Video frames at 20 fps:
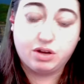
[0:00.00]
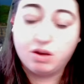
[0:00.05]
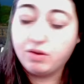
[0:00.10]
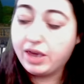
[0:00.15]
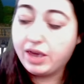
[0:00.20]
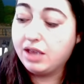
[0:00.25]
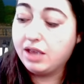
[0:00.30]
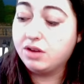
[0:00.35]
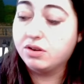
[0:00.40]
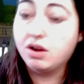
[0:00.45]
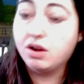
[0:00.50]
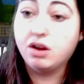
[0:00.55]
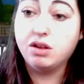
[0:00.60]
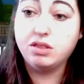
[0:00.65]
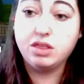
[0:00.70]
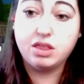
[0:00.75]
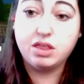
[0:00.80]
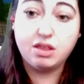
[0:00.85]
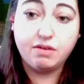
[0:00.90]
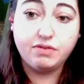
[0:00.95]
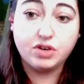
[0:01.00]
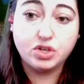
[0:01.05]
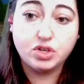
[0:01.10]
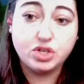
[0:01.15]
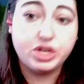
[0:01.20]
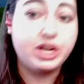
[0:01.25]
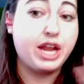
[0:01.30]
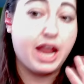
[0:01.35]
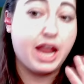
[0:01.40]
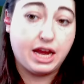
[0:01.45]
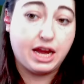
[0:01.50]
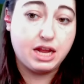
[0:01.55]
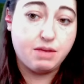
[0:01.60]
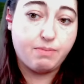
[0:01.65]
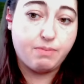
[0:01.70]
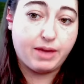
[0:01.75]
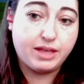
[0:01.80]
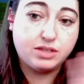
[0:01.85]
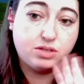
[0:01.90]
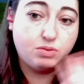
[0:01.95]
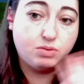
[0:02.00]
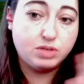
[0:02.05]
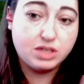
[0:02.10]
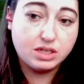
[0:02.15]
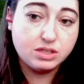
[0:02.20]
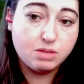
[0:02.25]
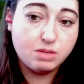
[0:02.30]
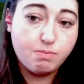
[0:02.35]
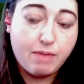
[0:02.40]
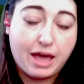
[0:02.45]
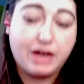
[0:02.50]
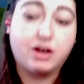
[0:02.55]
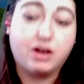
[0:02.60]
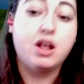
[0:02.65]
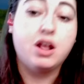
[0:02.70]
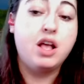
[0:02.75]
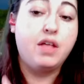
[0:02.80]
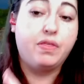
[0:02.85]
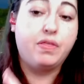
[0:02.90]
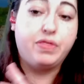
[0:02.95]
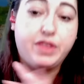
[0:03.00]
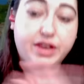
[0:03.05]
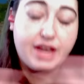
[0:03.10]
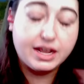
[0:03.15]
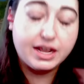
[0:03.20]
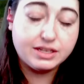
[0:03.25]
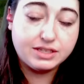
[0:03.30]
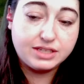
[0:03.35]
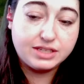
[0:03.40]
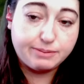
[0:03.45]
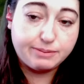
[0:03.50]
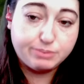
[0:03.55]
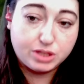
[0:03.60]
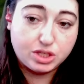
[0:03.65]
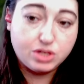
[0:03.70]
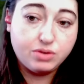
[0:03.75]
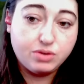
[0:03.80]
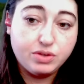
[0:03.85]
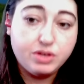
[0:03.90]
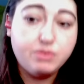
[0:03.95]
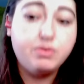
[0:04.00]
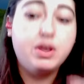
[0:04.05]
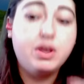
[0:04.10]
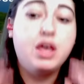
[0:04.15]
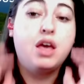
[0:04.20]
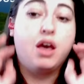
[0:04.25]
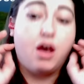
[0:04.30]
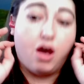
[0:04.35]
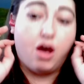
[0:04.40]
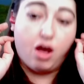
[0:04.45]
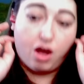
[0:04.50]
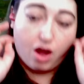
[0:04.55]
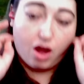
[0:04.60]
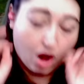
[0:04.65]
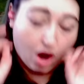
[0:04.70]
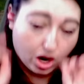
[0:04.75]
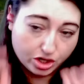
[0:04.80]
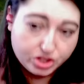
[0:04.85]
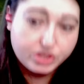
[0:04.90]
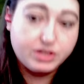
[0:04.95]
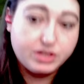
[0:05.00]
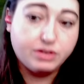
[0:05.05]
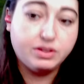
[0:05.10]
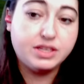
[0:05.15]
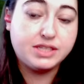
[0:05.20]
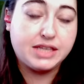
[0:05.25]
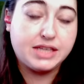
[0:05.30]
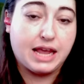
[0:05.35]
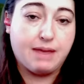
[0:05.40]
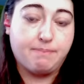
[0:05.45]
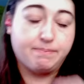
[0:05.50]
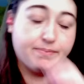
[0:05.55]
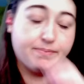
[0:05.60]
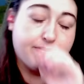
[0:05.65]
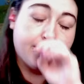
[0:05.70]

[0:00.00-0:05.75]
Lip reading: Okay, you're not on the version anyway, so it doesn't matter. The next steps to you are still the same.